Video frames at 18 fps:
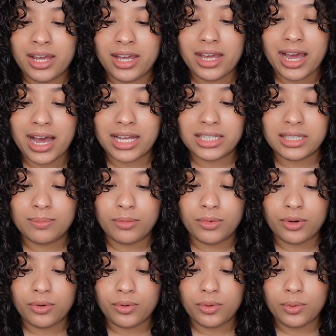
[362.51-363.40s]
It has
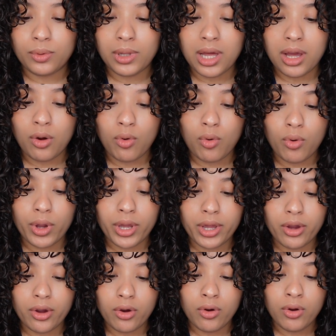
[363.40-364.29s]
marula
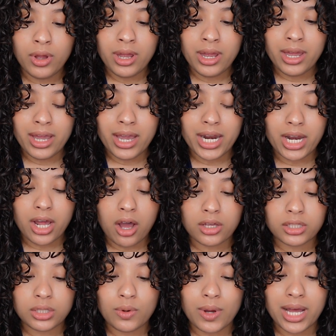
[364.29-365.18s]
oil, and it
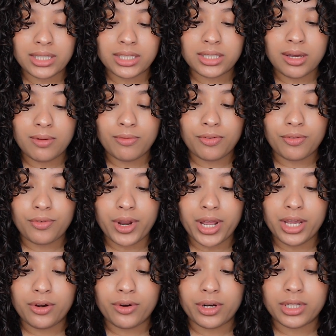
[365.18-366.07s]
also has some
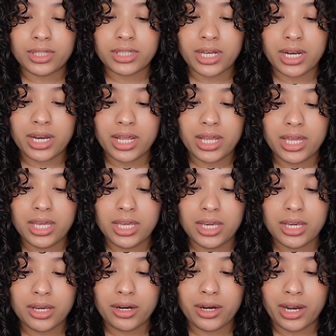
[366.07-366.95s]
fragrance in
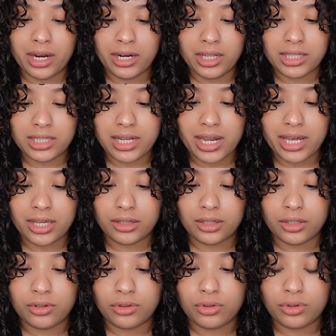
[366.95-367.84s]
here, and it's
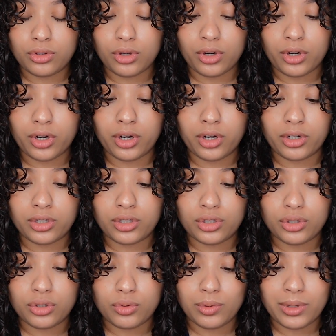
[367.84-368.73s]
like the third
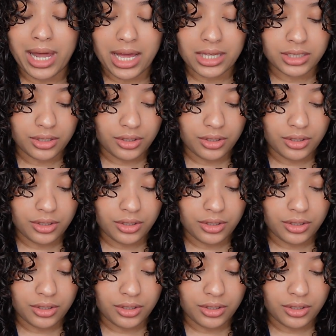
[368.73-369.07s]
to last